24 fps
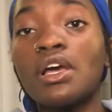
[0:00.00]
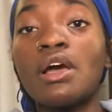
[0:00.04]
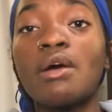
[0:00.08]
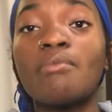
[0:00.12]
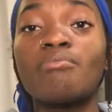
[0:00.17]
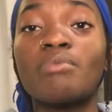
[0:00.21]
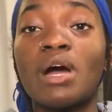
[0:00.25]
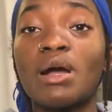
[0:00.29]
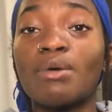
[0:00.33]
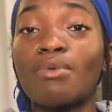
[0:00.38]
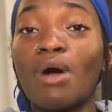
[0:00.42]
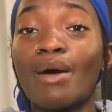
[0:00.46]

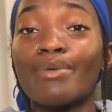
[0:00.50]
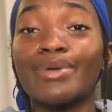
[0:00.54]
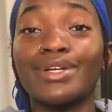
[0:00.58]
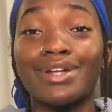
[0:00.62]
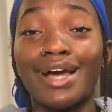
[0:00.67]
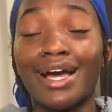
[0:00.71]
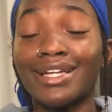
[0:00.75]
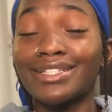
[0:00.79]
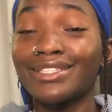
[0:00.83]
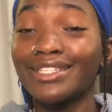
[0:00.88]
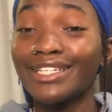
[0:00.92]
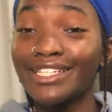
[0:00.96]
My mom did
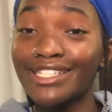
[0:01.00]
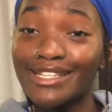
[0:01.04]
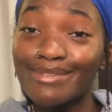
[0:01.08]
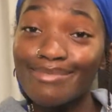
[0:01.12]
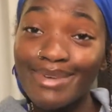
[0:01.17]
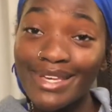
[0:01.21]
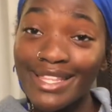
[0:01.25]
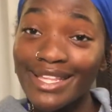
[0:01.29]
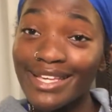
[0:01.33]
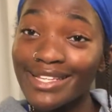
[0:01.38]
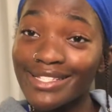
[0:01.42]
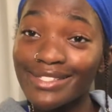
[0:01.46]
not teach
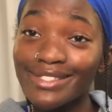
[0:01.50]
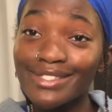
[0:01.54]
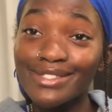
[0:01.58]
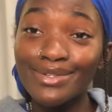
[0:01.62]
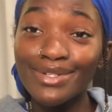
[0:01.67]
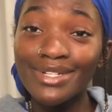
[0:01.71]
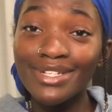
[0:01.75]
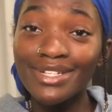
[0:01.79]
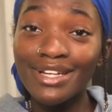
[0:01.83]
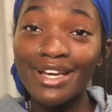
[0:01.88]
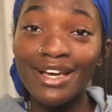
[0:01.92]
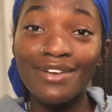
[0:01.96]
me this
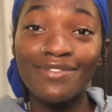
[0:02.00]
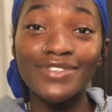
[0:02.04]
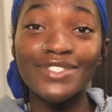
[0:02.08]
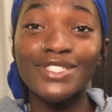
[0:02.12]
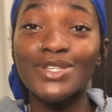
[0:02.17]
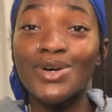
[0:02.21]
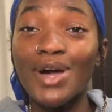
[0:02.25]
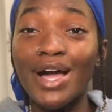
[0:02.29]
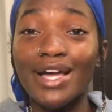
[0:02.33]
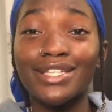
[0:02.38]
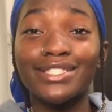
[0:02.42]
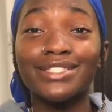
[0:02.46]
soon enough, so
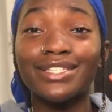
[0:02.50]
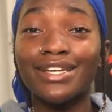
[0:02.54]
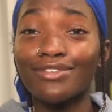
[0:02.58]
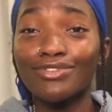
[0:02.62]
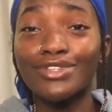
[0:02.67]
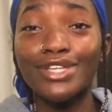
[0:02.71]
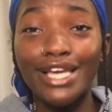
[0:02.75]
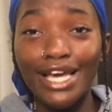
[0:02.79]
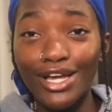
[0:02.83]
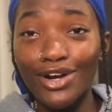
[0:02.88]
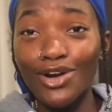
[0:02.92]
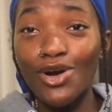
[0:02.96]
I
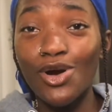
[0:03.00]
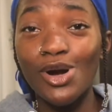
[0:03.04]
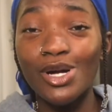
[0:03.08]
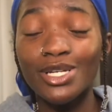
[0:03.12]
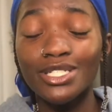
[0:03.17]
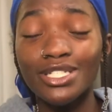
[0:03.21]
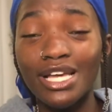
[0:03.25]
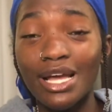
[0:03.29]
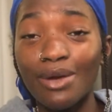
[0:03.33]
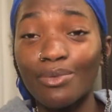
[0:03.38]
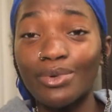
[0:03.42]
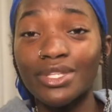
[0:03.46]
definitely had a hard
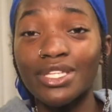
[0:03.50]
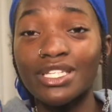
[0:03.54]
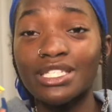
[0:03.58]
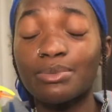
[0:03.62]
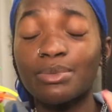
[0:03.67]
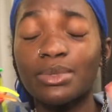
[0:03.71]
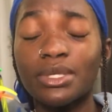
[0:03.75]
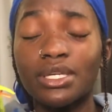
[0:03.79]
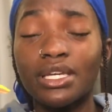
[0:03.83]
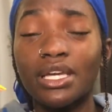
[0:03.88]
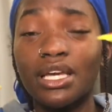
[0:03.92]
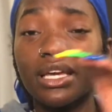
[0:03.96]
time with this.
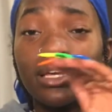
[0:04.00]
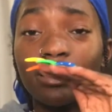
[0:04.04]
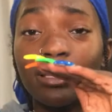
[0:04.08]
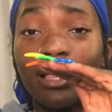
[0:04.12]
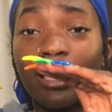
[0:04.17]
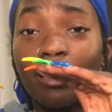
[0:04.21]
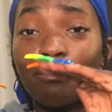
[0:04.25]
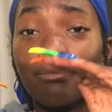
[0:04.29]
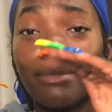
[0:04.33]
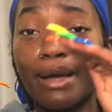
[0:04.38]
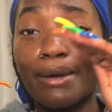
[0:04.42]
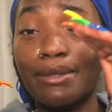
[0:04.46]
And
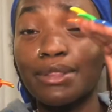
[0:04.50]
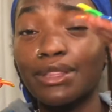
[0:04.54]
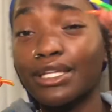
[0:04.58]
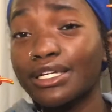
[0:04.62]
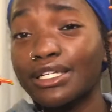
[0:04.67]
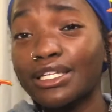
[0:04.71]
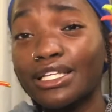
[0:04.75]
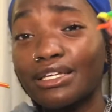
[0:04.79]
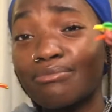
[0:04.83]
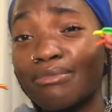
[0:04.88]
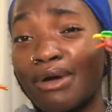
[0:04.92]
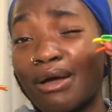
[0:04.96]
like my
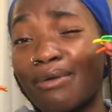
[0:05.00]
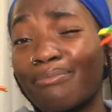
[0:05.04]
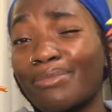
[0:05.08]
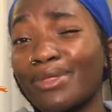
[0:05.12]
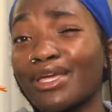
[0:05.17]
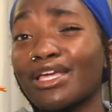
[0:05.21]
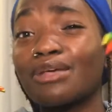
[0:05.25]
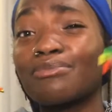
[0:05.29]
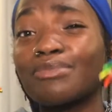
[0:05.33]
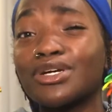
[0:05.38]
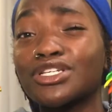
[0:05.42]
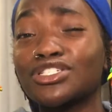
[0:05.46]

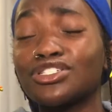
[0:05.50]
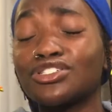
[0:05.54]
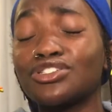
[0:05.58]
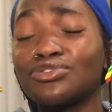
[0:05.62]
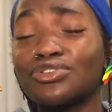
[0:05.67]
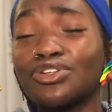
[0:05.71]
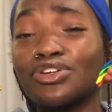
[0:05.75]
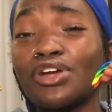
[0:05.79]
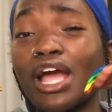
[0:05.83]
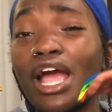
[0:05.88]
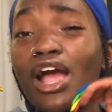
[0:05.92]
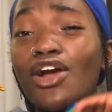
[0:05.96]
beginning of my
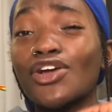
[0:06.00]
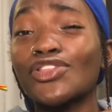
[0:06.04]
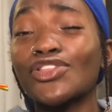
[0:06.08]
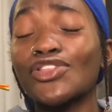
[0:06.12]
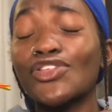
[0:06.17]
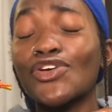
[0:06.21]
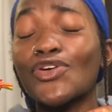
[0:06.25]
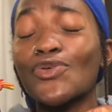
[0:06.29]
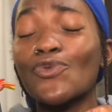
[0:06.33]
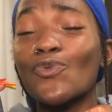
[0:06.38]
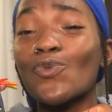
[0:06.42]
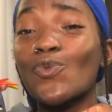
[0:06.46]
junior, I had
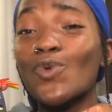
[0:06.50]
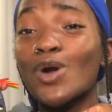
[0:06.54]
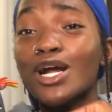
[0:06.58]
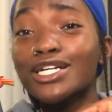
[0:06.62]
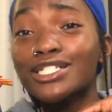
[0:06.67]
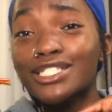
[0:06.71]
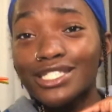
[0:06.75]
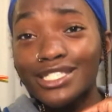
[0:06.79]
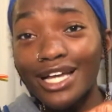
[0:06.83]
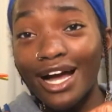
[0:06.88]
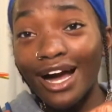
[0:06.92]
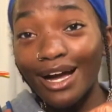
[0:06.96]
the
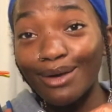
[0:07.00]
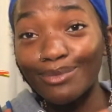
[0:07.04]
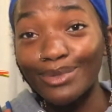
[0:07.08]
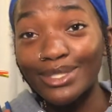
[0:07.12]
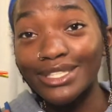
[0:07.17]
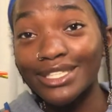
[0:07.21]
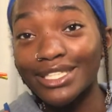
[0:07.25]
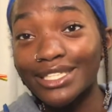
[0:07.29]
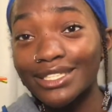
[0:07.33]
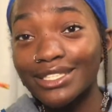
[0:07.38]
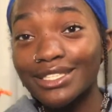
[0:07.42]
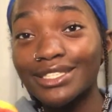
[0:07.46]
worst time
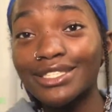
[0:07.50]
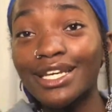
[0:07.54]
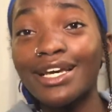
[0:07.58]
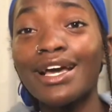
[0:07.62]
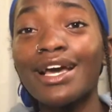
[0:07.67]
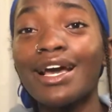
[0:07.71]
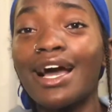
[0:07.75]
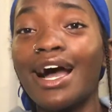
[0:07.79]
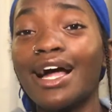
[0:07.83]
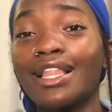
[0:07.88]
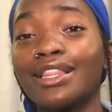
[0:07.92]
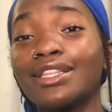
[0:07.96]
with this.
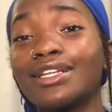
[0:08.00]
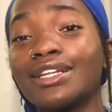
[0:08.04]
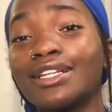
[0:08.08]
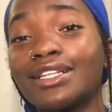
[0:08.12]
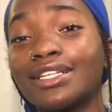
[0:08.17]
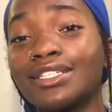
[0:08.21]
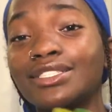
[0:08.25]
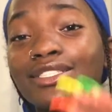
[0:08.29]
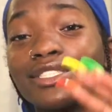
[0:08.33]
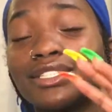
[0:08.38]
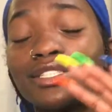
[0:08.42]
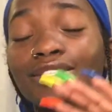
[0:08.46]
I
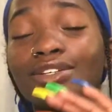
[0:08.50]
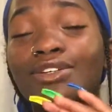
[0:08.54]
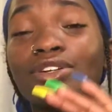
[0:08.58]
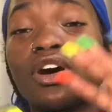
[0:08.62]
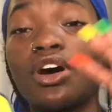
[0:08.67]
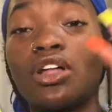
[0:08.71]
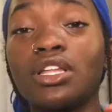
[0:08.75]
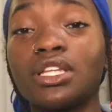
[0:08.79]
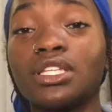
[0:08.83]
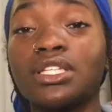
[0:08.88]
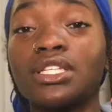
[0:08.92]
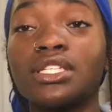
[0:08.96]
literally just learned
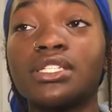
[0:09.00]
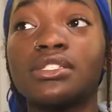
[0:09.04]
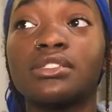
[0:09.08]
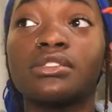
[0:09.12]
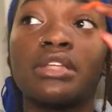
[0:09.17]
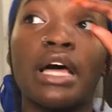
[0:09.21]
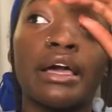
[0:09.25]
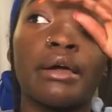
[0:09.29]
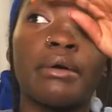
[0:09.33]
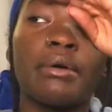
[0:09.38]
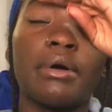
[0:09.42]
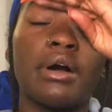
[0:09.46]
all of this
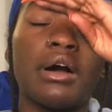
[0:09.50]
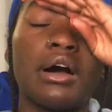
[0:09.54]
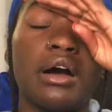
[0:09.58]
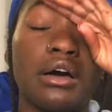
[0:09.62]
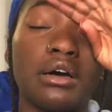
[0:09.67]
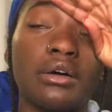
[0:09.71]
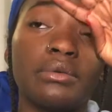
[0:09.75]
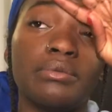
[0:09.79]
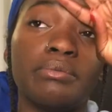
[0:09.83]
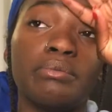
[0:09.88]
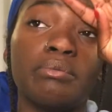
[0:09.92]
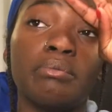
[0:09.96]
like
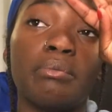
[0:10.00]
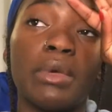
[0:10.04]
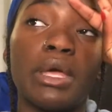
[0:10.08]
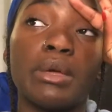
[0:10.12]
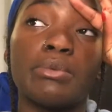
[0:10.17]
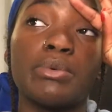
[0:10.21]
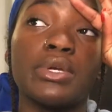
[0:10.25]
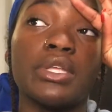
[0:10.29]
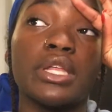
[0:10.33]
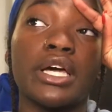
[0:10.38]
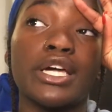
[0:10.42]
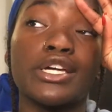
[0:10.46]

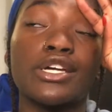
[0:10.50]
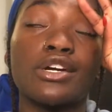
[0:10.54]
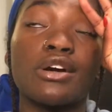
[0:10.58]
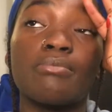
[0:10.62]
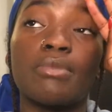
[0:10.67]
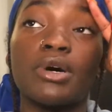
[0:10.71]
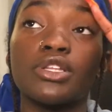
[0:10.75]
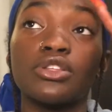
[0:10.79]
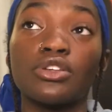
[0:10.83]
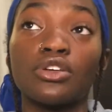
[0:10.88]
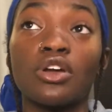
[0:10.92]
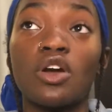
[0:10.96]
maybe like a
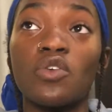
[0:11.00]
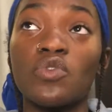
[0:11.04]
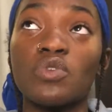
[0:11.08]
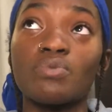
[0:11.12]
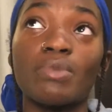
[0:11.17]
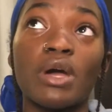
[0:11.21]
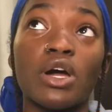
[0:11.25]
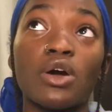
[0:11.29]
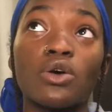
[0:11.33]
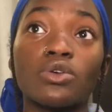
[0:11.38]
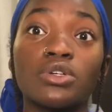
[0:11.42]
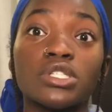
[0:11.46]
month ago from
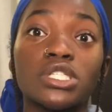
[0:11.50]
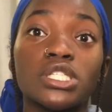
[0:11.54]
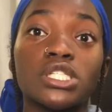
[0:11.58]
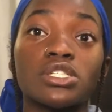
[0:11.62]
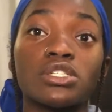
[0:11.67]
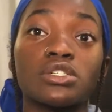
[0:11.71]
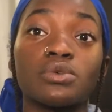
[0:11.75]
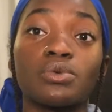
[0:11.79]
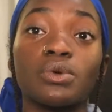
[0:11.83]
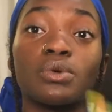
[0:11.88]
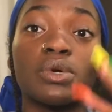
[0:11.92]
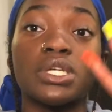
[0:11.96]
my older
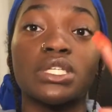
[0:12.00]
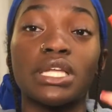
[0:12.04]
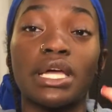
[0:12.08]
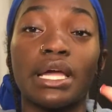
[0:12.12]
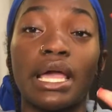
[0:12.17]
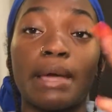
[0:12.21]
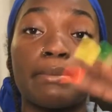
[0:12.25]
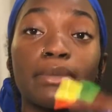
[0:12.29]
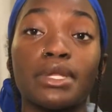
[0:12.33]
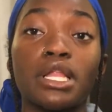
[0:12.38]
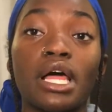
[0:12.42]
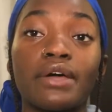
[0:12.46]
sister, because I
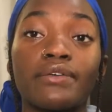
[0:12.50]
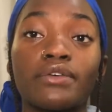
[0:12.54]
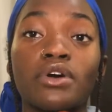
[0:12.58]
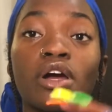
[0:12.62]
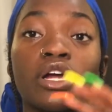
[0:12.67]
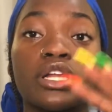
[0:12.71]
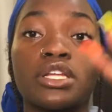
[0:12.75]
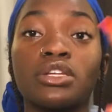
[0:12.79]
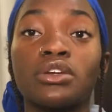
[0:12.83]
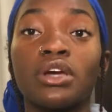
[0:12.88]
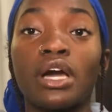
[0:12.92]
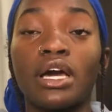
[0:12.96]
became a
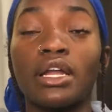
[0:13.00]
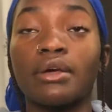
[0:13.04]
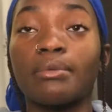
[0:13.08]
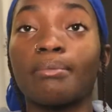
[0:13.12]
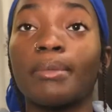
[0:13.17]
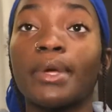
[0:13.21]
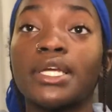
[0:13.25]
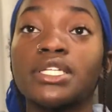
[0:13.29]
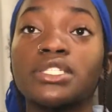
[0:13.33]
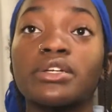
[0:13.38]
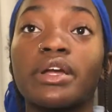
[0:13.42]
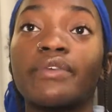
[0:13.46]
lifeguard. You got to
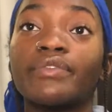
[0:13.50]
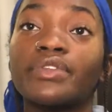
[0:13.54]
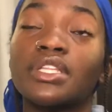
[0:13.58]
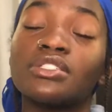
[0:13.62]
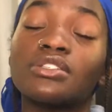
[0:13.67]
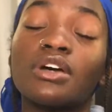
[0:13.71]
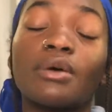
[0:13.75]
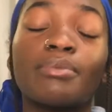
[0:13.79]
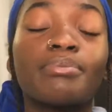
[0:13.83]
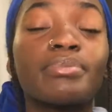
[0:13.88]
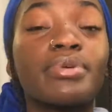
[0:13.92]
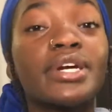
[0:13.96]
make sure everything's
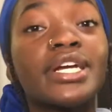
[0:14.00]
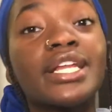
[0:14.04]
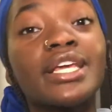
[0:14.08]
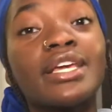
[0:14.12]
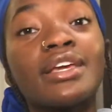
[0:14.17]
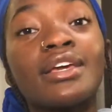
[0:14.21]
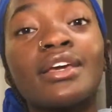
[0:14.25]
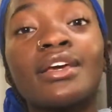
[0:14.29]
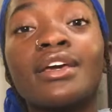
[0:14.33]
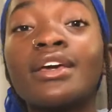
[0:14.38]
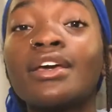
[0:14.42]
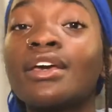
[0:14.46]
all
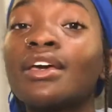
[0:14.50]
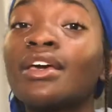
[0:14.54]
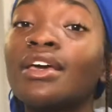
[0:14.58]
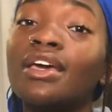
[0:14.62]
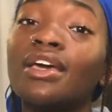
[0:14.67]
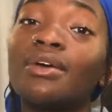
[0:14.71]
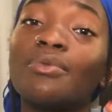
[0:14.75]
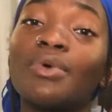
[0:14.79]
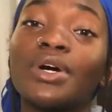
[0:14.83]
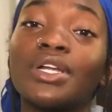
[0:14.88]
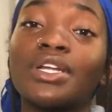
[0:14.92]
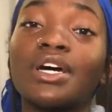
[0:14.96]
pretty
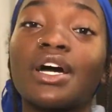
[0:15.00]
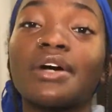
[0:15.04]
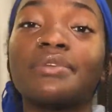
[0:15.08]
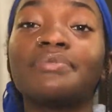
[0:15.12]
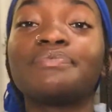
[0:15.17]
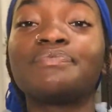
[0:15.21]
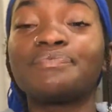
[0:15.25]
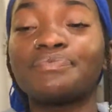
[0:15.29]
and whatnot.